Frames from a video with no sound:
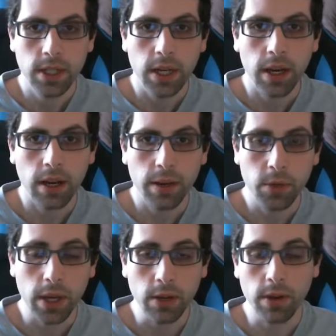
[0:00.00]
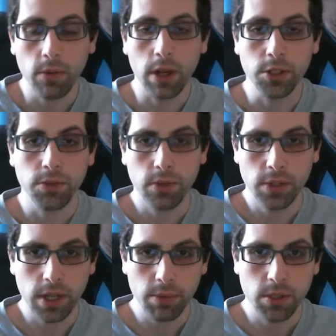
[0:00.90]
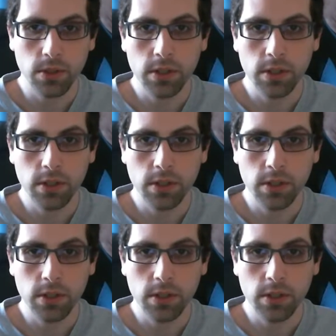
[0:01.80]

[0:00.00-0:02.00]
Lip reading: you can go ahead and watch the first episode.